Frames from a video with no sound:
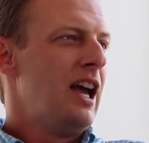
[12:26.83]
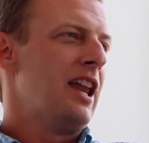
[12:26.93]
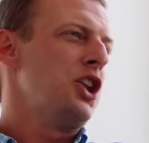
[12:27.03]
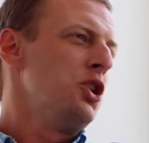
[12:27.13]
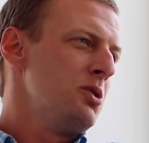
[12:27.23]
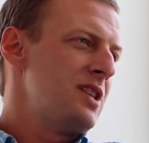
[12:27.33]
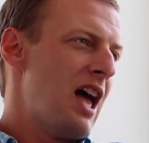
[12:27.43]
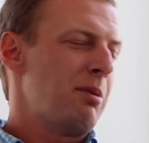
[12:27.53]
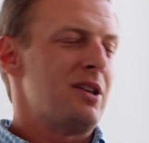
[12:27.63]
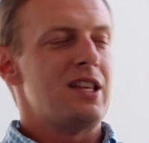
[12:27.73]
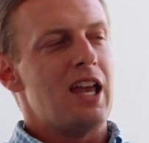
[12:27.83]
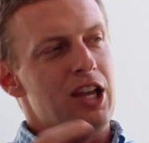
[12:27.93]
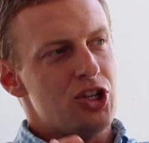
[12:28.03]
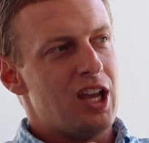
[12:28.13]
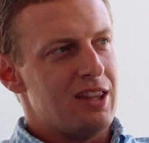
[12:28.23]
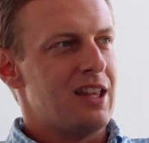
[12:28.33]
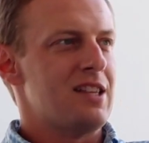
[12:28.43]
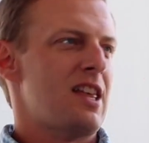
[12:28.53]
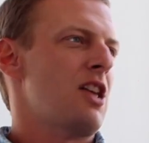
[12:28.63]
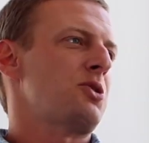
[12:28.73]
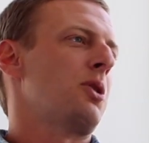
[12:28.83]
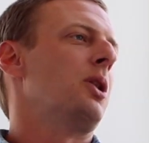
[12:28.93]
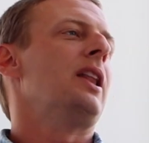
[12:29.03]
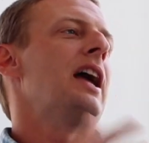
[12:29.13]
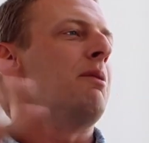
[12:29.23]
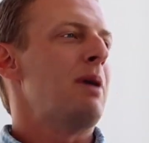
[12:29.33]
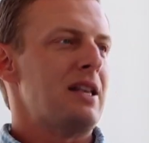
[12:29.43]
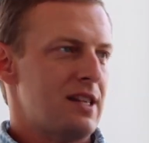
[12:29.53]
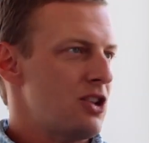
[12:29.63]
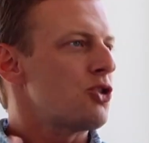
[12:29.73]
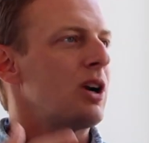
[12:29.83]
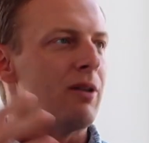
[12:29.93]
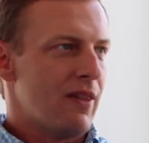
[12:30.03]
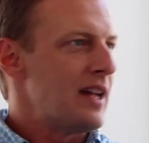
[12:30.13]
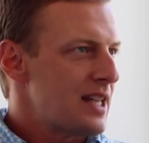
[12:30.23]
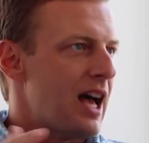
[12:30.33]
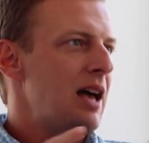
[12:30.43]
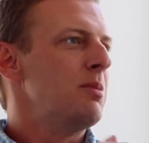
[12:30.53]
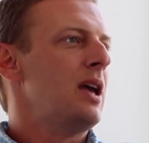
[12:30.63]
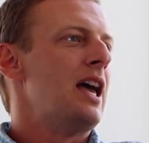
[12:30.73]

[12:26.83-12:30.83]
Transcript: And I used that because the AGA then said that was sort of the land-based industry around that time.